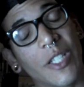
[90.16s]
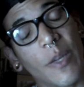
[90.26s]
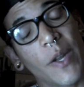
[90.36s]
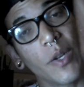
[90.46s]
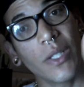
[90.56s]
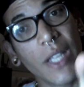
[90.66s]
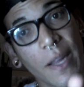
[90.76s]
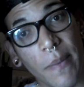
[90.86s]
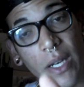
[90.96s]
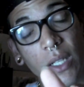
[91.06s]
So, my new
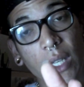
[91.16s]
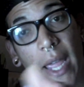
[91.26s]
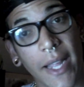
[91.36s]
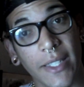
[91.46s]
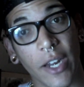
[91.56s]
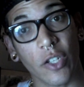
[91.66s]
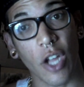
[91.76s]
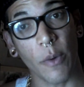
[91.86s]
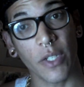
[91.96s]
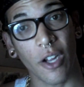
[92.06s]
segment, Hey, it's Zaners,
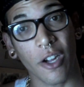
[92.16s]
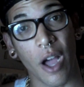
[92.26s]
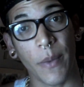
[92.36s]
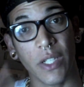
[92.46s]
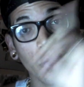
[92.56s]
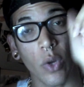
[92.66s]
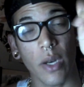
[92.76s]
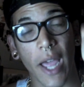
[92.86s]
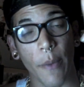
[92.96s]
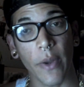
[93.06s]
commentary on comments, is going
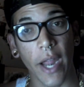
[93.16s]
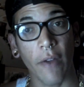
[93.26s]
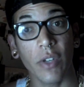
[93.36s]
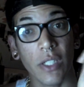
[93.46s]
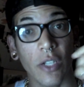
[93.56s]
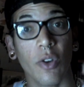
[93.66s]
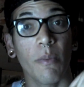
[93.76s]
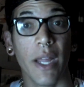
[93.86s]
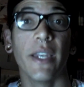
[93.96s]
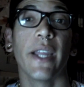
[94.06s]
to happen every single
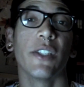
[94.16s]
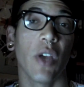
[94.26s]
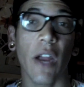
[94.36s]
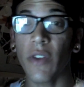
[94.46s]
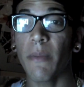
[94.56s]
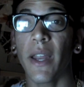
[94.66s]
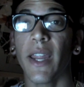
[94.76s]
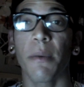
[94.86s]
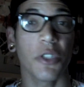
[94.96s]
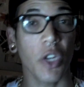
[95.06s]
Monday. So, every
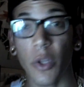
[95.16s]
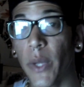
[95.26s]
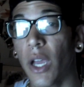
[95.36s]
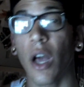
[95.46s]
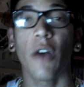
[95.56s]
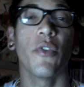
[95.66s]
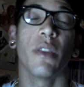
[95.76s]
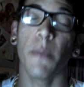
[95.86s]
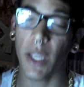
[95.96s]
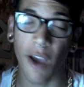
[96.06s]
Monday, I'm going to start the week off
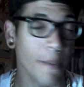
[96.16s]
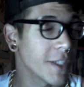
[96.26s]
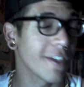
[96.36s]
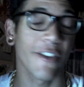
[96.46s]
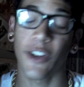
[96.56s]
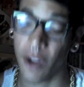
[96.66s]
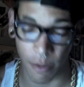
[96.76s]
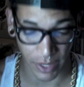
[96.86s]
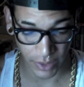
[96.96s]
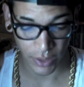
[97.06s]
with me commenting on your
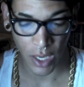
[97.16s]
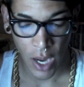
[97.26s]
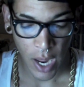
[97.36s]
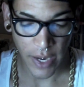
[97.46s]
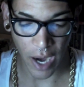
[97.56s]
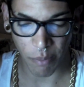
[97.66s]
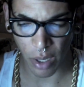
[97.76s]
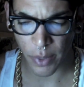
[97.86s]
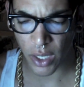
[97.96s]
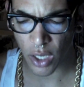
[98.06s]
comments. Now, I'm
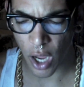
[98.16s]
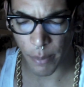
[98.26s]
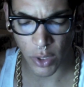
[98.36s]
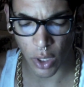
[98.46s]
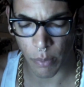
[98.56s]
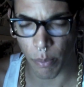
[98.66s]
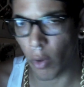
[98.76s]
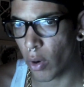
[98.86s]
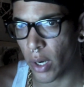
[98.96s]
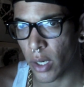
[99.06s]
probably going to comment on
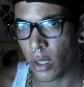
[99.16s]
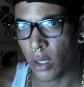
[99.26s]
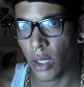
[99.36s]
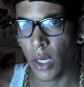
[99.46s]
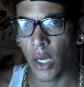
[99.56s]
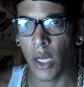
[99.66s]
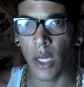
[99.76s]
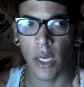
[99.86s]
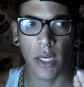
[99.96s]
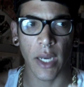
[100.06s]
more
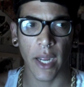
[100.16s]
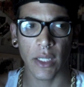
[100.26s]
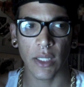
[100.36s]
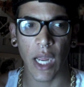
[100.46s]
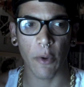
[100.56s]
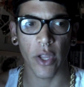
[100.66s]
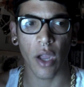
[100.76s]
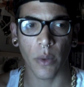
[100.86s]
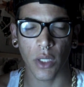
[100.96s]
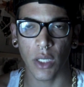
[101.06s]
next time. I only
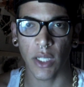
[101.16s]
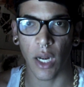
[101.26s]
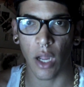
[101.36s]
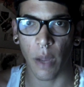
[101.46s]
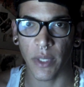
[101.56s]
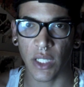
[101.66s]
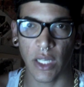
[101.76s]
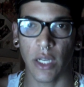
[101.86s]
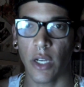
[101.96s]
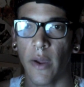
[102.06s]
commented on 10 comments
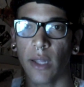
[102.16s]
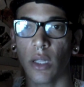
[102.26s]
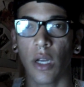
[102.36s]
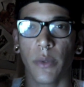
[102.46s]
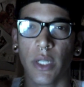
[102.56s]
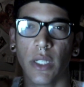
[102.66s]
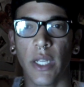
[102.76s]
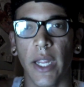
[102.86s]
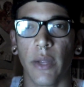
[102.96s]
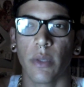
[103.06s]
because I didn't know how long it was going to
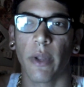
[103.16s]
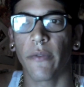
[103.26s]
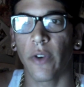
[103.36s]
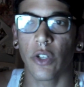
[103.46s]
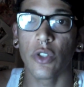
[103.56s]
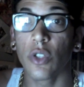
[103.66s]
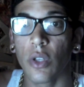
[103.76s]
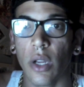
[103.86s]
take. It was my first